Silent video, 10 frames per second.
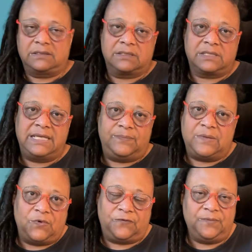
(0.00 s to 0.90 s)
keep
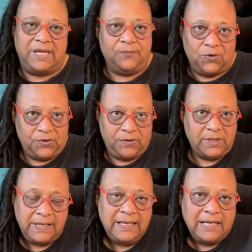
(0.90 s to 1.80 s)
people from being murdered
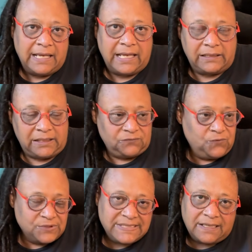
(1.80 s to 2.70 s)
and
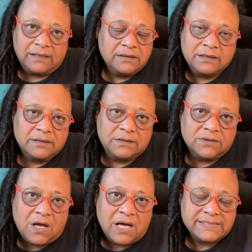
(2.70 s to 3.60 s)
enforcing the
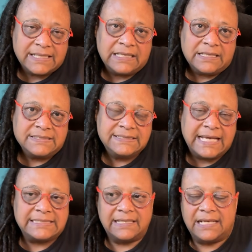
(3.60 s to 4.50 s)
laws in these
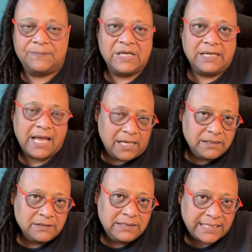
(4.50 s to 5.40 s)
states that had been yet
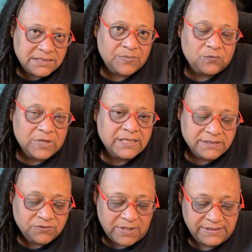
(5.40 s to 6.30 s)
to be
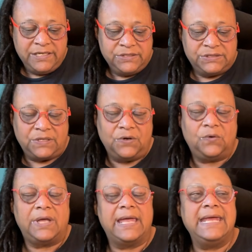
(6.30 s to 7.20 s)
reconstructed.
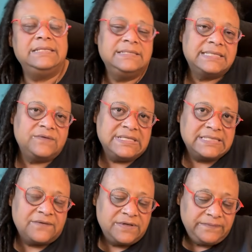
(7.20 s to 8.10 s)
So
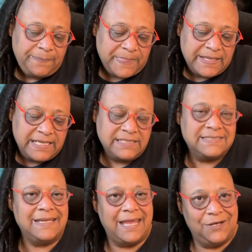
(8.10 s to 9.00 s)
1877 is
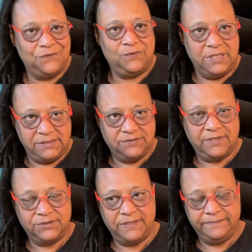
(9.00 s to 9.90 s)
the end of
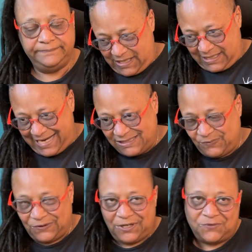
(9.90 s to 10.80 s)
Reconstruction. The next
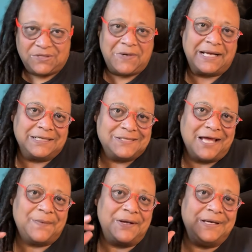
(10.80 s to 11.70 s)
period, which I'm not going to talk
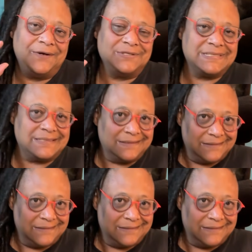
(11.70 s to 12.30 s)
about here, just